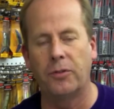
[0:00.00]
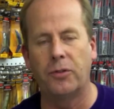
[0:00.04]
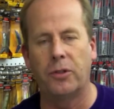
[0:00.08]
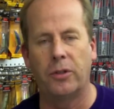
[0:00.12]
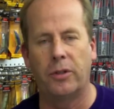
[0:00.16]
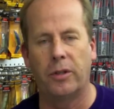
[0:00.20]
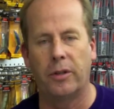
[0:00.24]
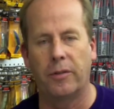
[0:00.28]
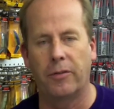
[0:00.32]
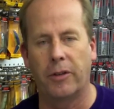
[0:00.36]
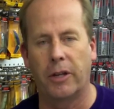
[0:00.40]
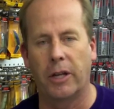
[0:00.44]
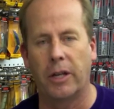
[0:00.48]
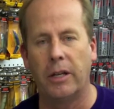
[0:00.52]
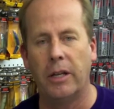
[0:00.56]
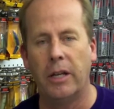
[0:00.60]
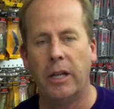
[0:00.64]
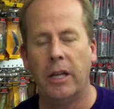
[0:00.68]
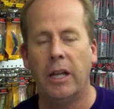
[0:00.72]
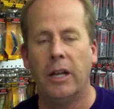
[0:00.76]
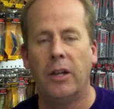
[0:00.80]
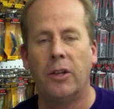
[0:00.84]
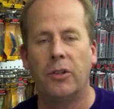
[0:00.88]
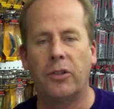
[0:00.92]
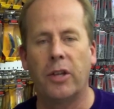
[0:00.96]
gift certificate,
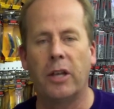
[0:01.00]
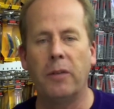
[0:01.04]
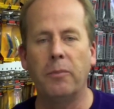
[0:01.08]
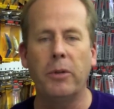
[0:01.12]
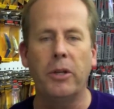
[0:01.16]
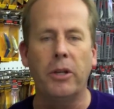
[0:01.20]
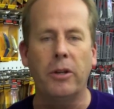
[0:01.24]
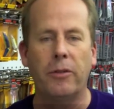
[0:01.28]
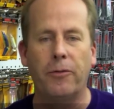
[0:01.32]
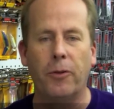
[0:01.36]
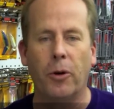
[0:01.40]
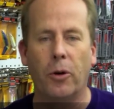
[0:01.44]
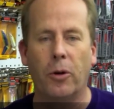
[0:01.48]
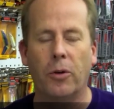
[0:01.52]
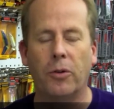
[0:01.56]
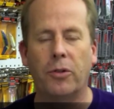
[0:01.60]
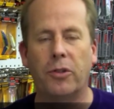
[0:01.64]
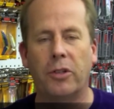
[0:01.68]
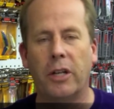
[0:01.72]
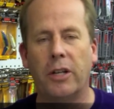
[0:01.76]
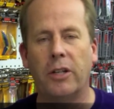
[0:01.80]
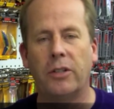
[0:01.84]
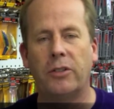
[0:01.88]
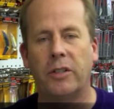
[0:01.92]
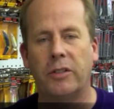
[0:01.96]
send me your
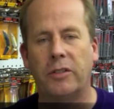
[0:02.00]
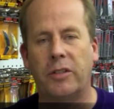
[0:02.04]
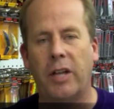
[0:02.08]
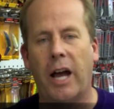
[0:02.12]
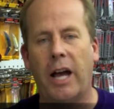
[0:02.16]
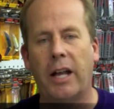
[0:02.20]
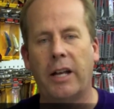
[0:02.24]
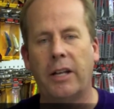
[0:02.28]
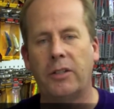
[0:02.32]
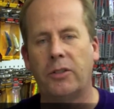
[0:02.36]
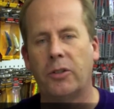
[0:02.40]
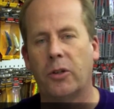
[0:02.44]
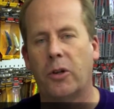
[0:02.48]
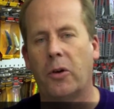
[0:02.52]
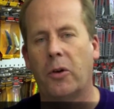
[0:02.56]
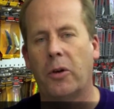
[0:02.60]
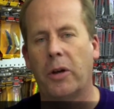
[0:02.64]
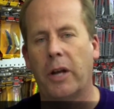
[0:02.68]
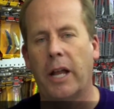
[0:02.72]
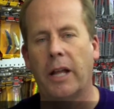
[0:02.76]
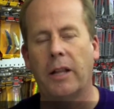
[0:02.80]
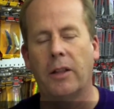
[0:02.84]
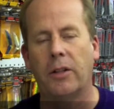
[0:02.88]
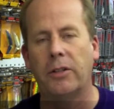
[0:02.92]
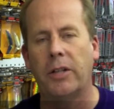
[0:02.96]
photos. Send it to
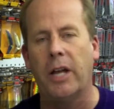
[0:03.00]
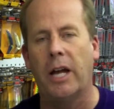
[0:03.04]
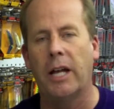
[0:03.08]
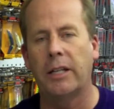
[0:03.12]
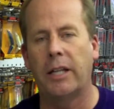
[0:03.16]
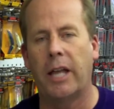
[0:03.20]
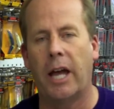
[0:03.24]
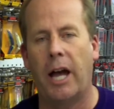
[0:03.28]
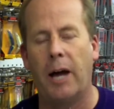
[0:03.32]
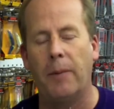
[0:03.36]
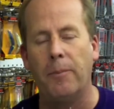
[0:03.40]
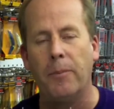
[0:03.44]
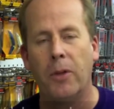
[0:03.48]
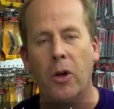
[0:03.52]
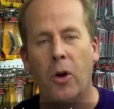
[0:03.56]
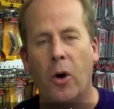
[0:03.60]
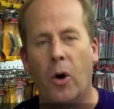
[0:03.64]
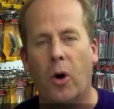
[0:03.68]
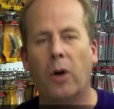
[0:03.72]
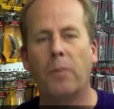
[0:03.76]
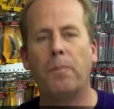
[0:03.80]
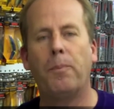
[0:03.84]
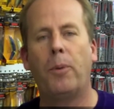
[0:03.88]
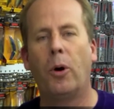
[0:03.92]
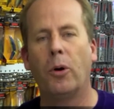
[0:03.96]

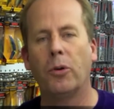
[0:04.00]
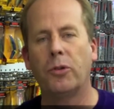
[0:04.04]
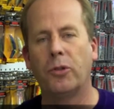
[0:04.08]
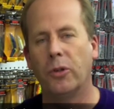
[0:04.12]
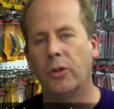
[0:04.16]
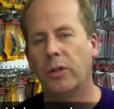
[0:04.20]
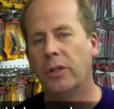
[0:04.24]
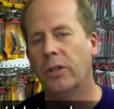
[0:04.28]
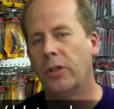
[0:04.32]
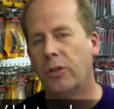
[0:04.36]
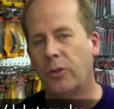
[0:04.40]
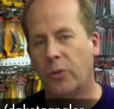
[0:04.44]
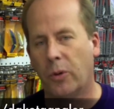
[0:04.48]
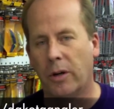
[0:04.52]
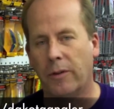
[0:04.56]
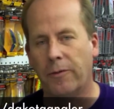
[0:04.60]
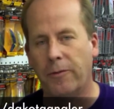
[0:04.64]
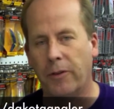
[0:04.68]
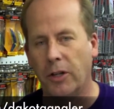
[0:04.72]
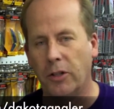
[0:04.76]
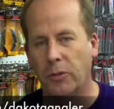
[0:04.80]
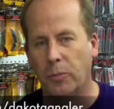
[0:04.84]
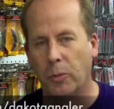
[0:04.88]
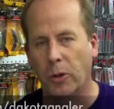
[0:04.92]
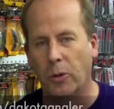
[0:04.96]
todd@dakotaangler.com or post it to our
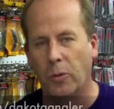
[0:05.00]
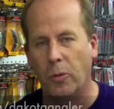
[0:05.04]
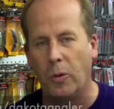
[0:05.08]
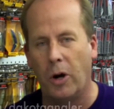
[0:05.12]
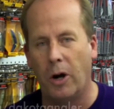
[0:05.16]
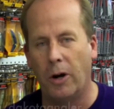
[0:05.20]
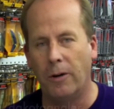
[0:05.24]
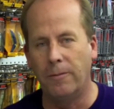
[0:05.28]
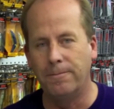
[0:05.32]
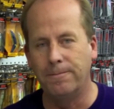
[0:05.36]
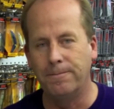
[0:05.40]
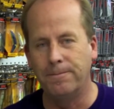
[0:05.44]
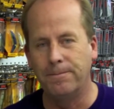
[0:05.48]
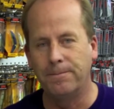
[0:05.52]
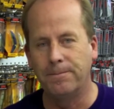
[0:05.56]
Facebook wall.